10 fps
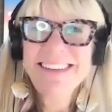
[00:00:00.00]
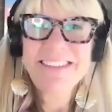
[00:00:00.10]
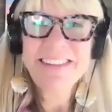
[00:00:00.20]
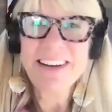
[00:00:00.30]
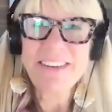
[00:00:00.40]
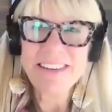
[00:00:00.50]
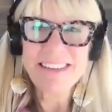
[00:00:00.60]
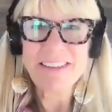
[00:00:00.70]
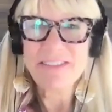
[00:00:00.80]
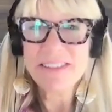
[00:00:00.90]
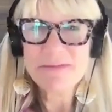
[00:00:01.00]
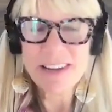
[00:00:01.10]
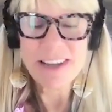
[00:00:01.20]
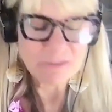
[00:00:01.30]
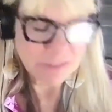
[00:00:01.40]
we always have
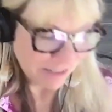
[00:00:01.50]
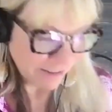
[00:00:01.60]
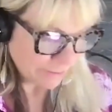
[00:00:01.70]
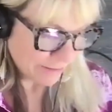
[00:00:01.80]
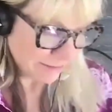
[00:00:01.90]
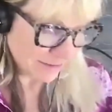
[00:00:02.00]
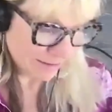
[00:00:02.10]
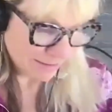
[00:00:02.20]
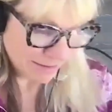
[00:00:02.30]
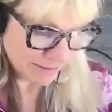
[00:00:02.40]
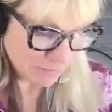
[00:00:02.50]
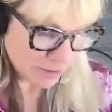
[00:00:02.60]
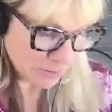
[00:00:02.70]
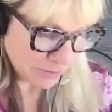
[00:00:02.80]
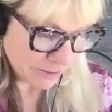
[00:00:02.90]
conflicts. It's it's it's a
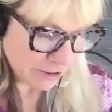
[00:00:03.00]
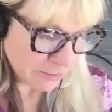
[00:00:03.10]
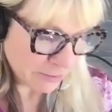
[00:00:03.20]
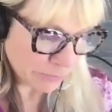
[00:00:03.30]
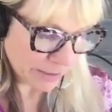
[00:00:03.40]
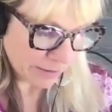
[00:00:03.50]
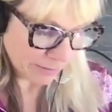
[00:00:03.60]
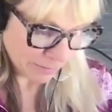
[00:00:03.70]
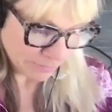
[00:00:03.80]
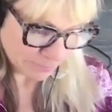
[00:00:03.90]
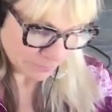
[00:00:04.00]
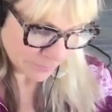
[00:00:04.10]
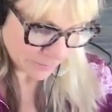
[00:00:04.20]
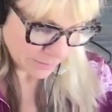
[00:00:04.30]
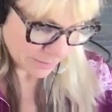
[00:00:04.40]
bummer. It's hard to please.
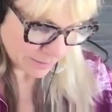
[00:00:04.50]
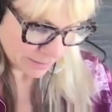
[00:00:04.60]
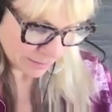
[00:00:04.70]
I'm